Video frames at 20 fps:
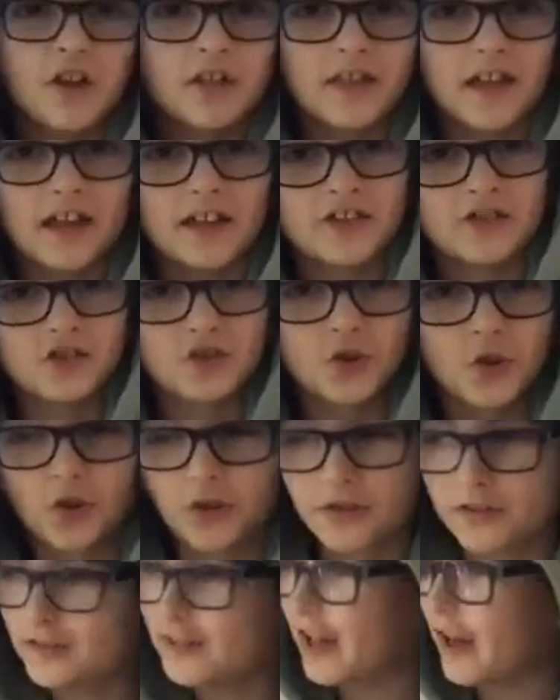then, it's
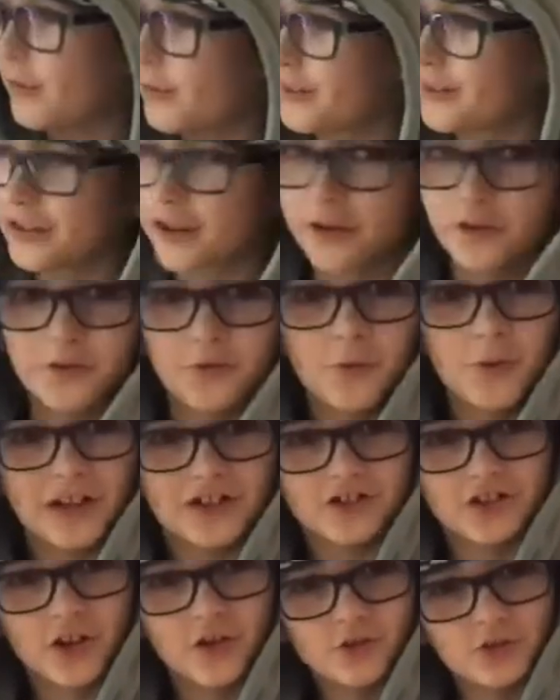sorted. Now we're going
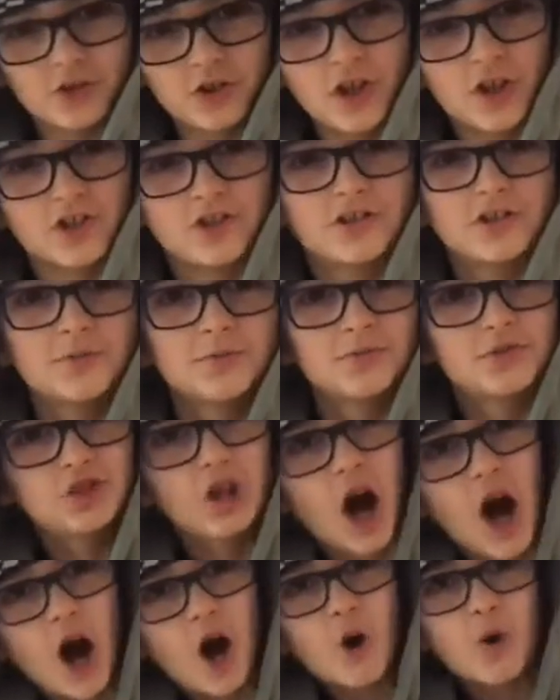West Coast Customs,
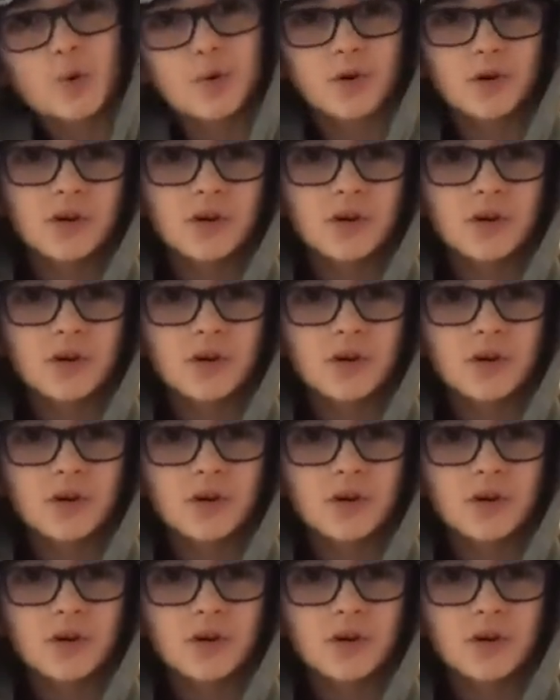dog.